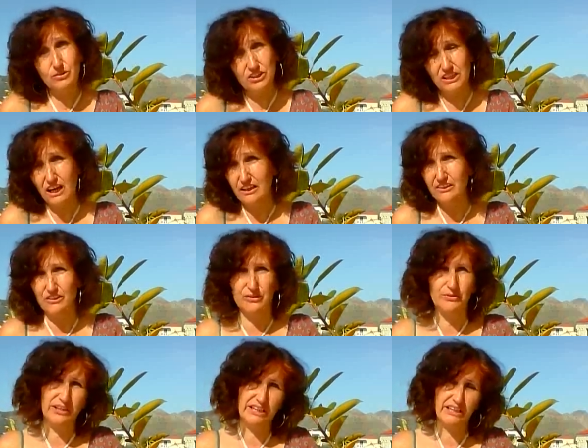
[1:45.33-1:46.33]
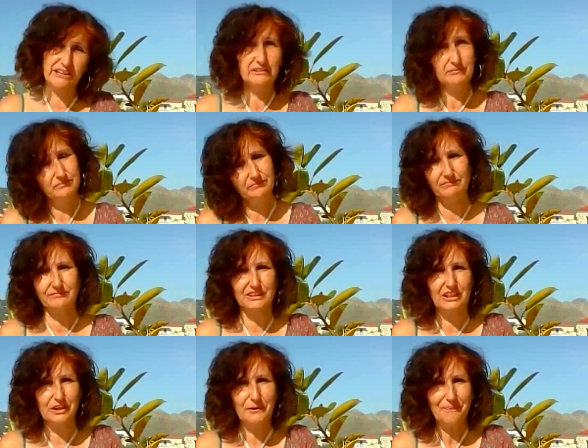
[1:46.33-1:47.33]
start, new year,
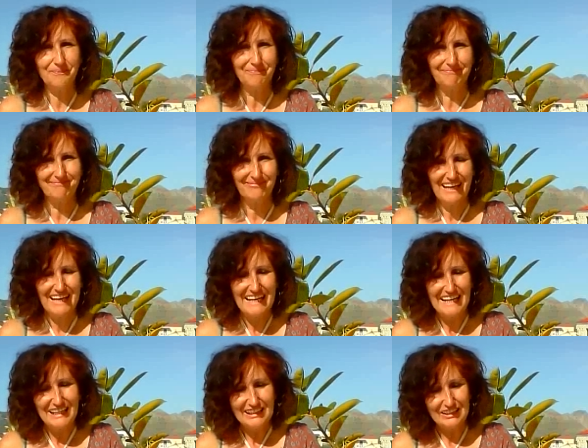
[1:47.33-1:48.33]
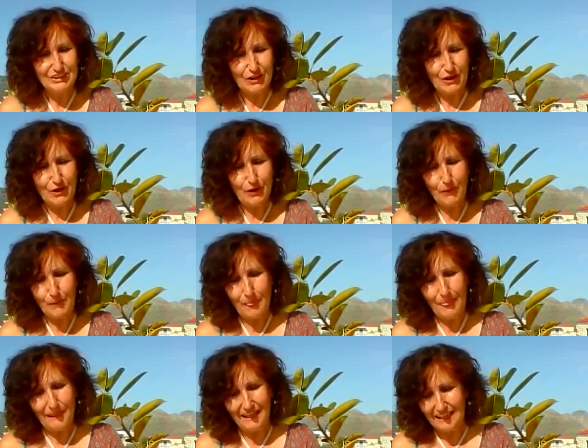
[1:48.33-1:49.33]
you know. So
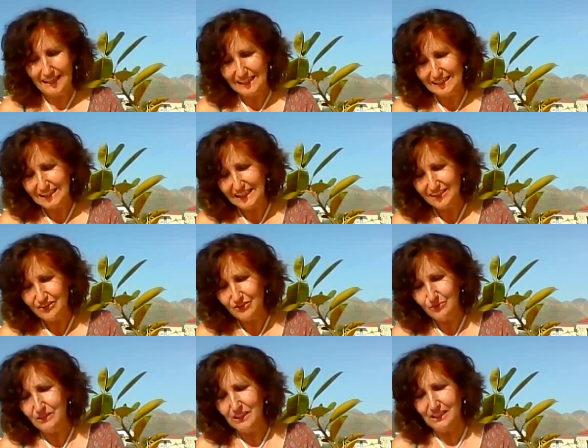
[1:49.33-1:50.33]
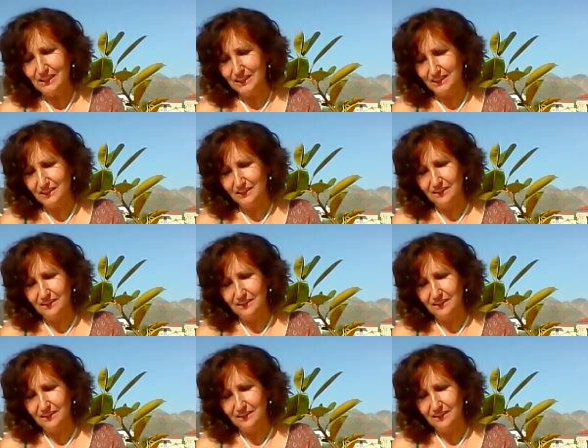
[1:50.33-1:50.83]
second week